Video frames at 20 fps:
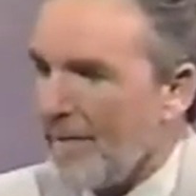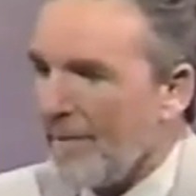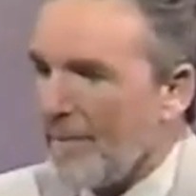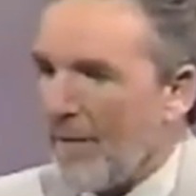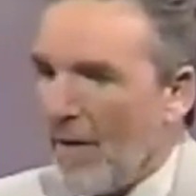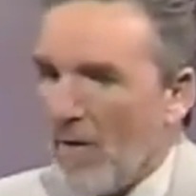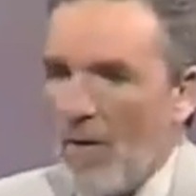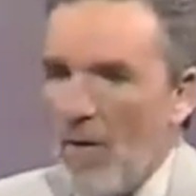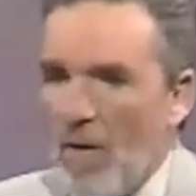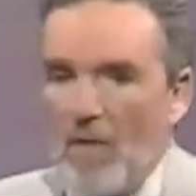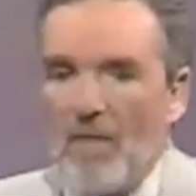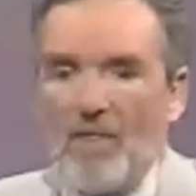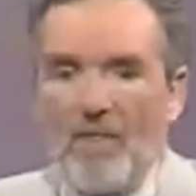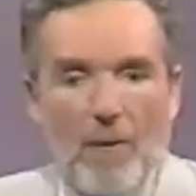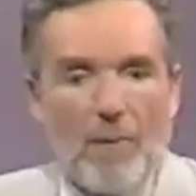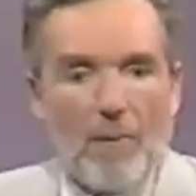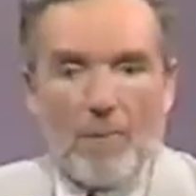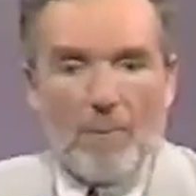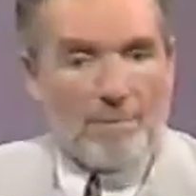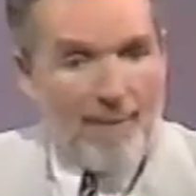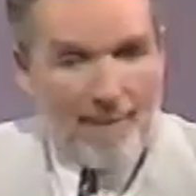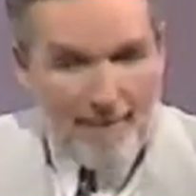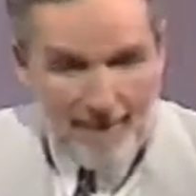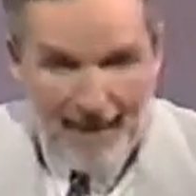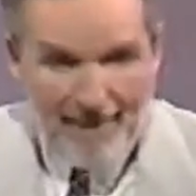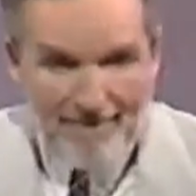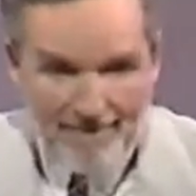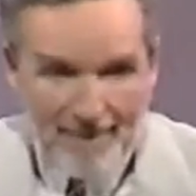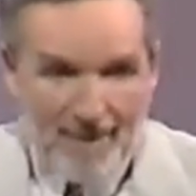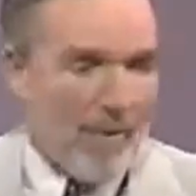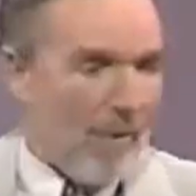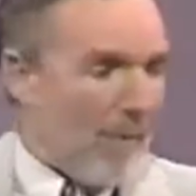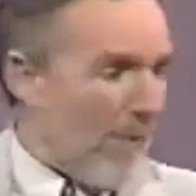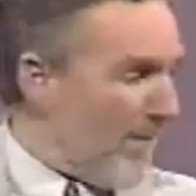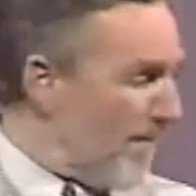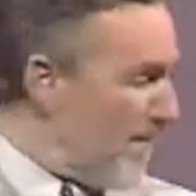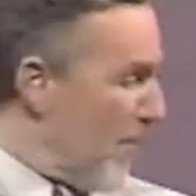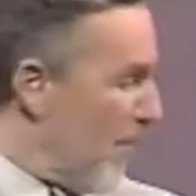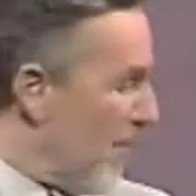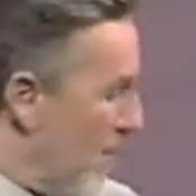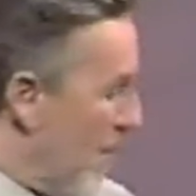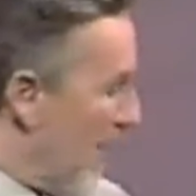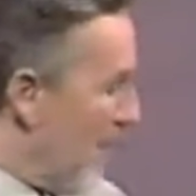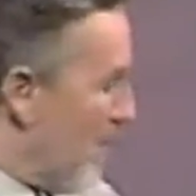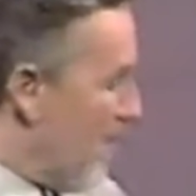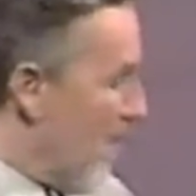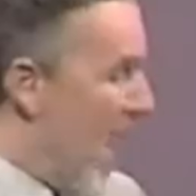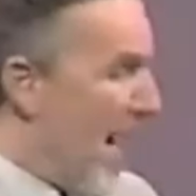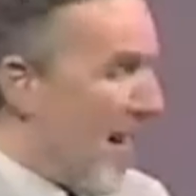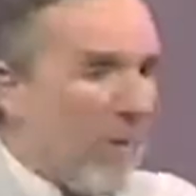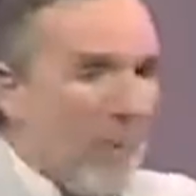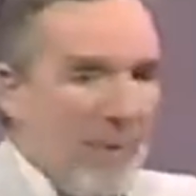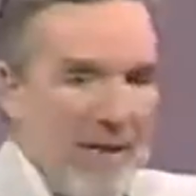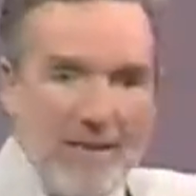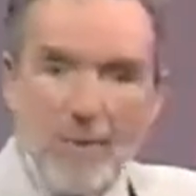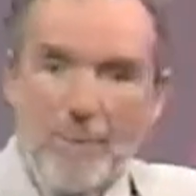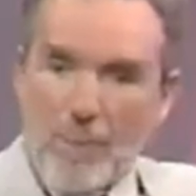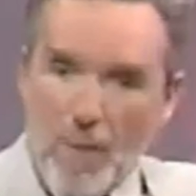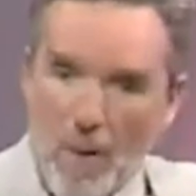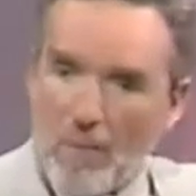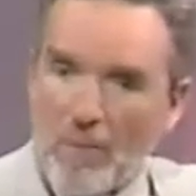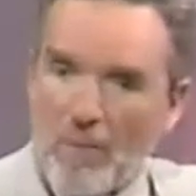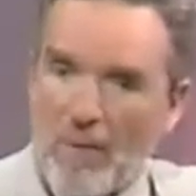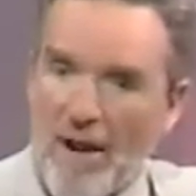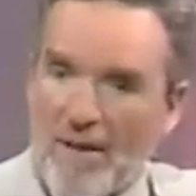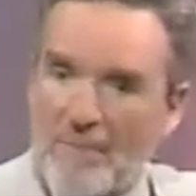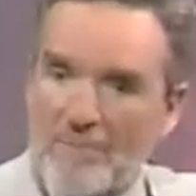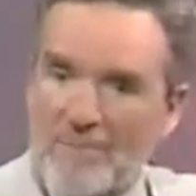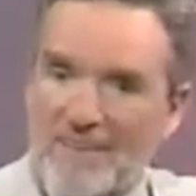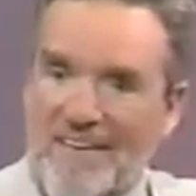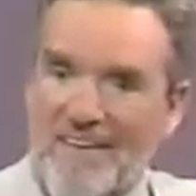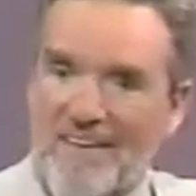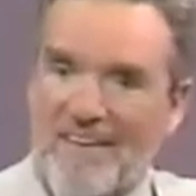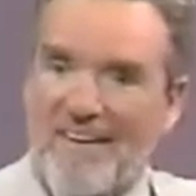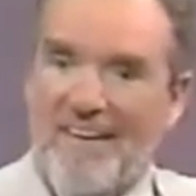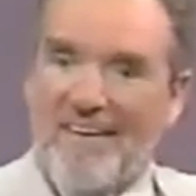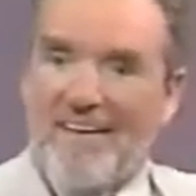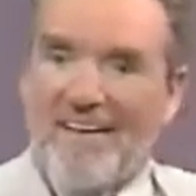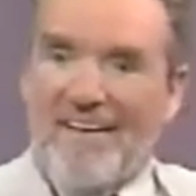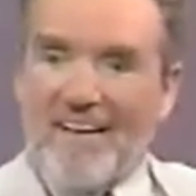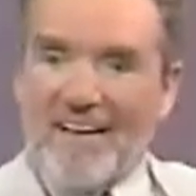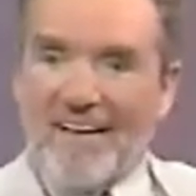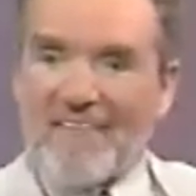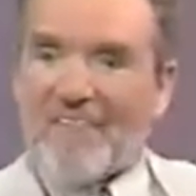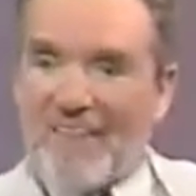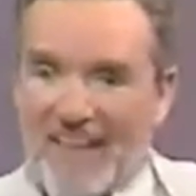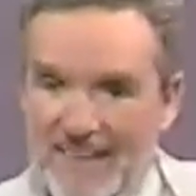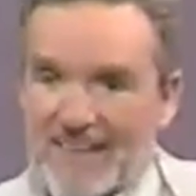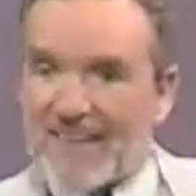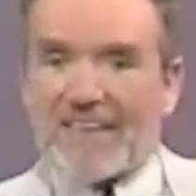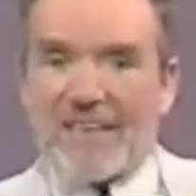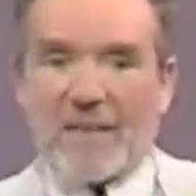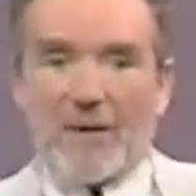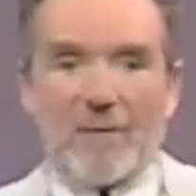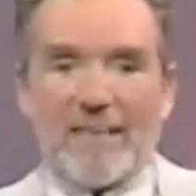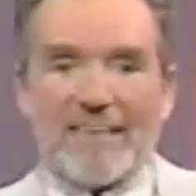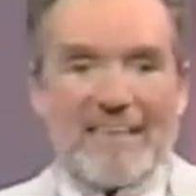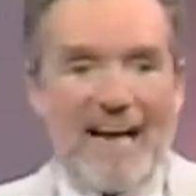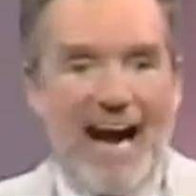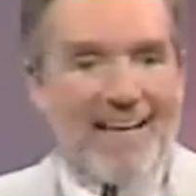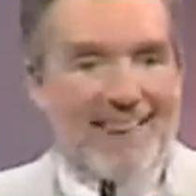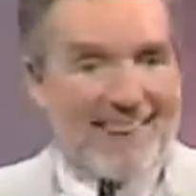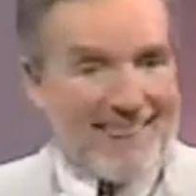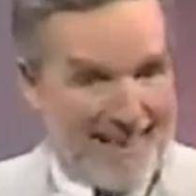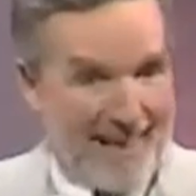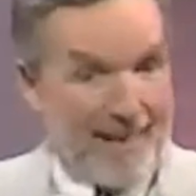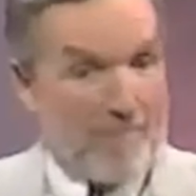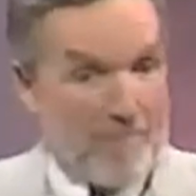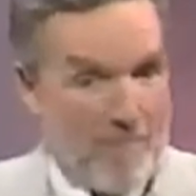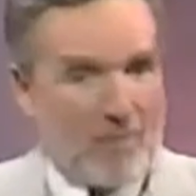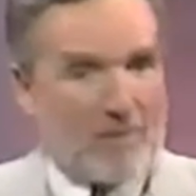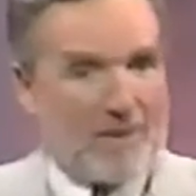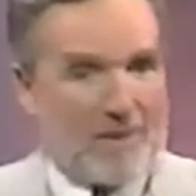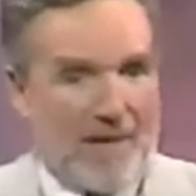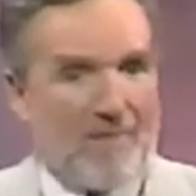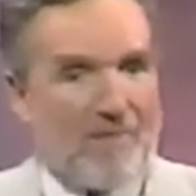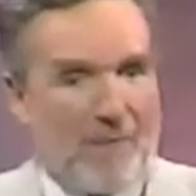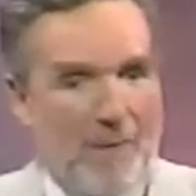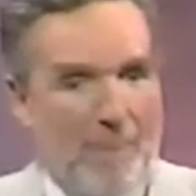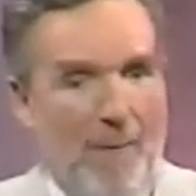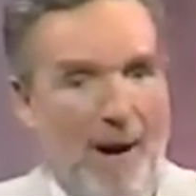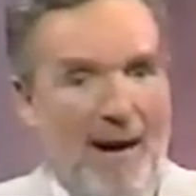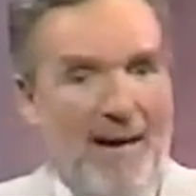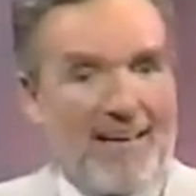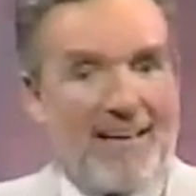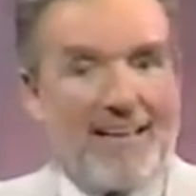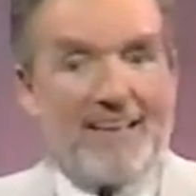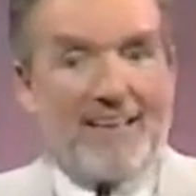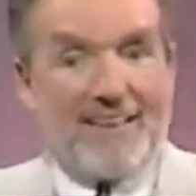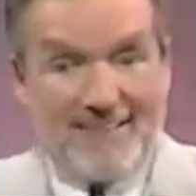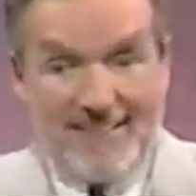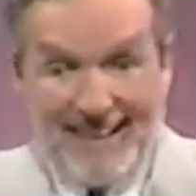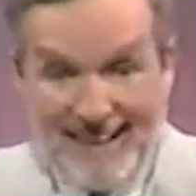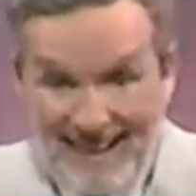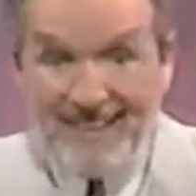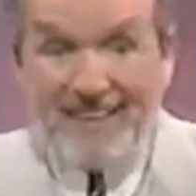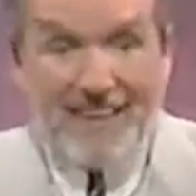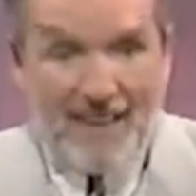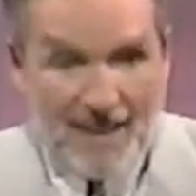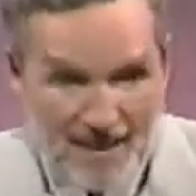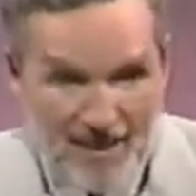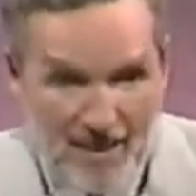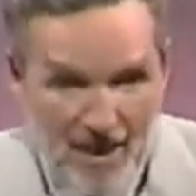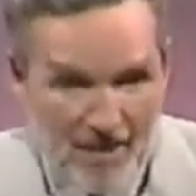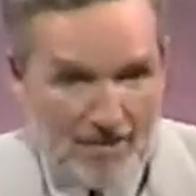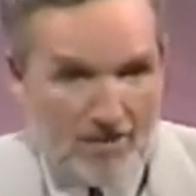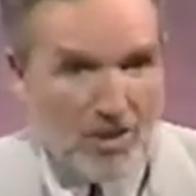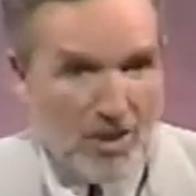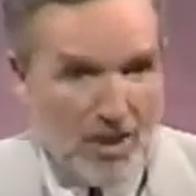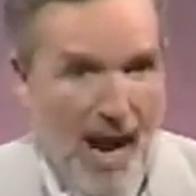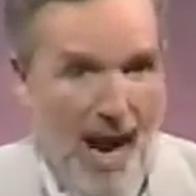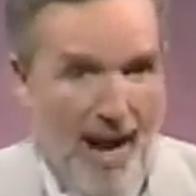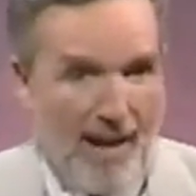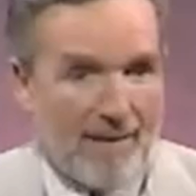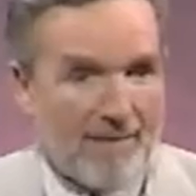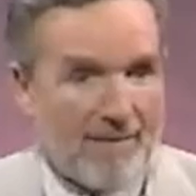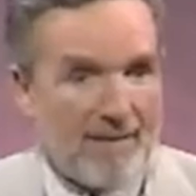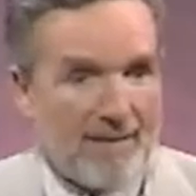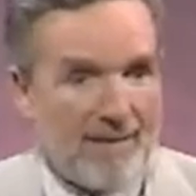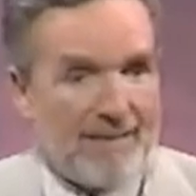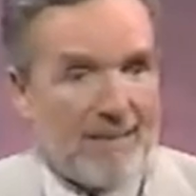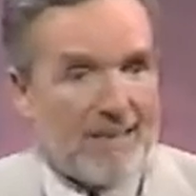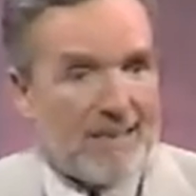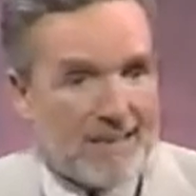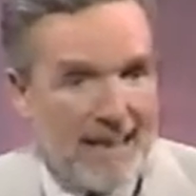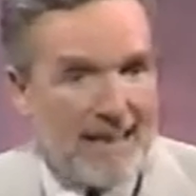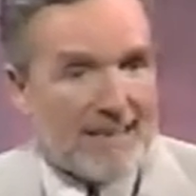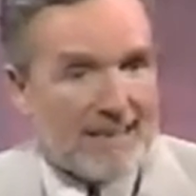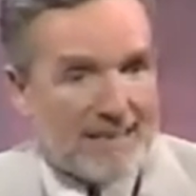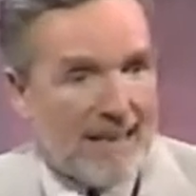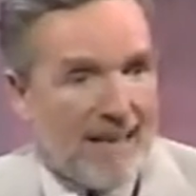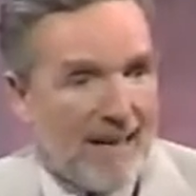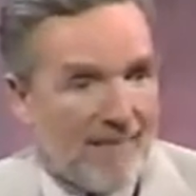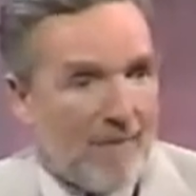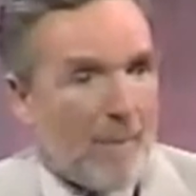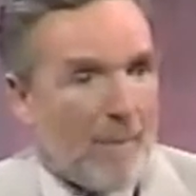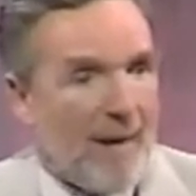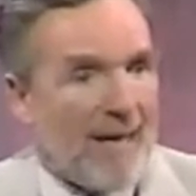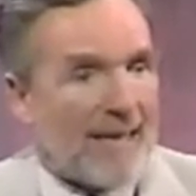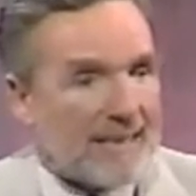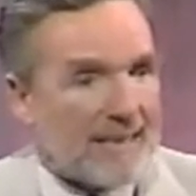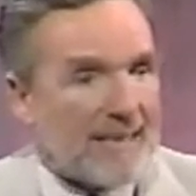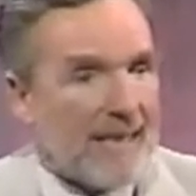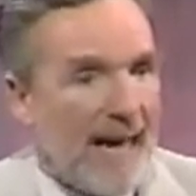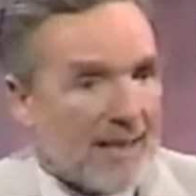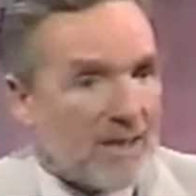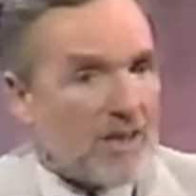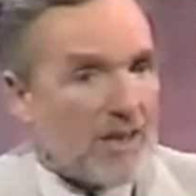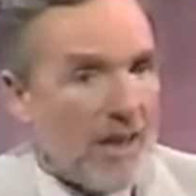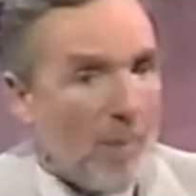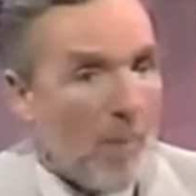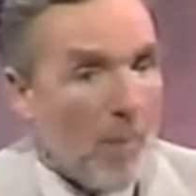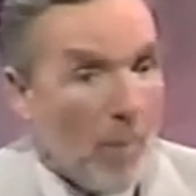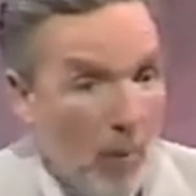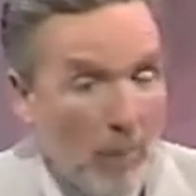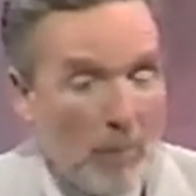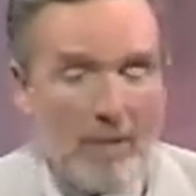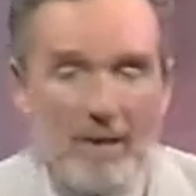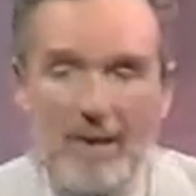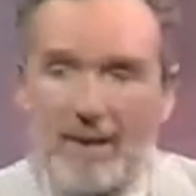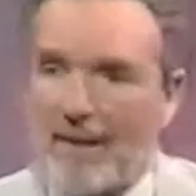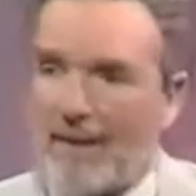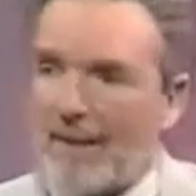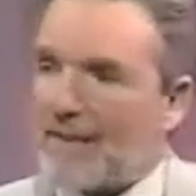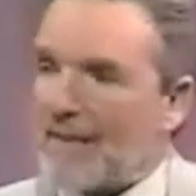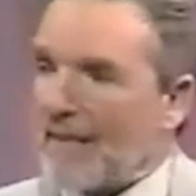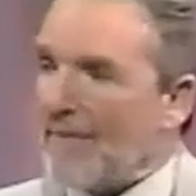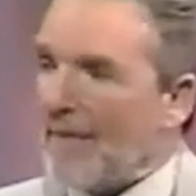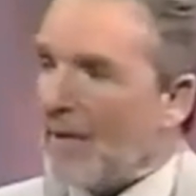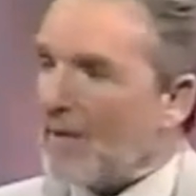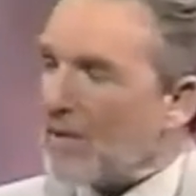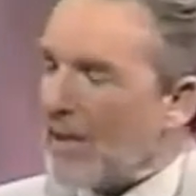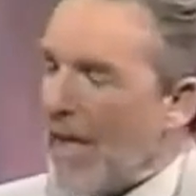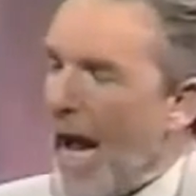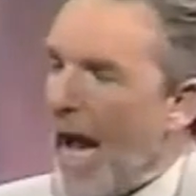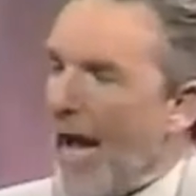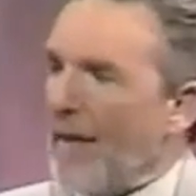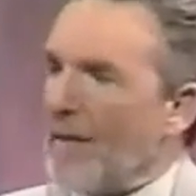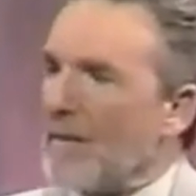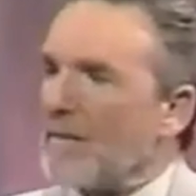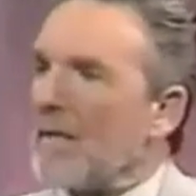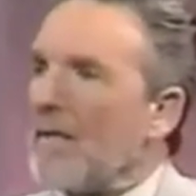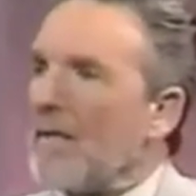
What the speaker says: Although, if you've been following the programs in this series, I think most everybody is an adult child, in the sense that everybody's got some woundedness in their child.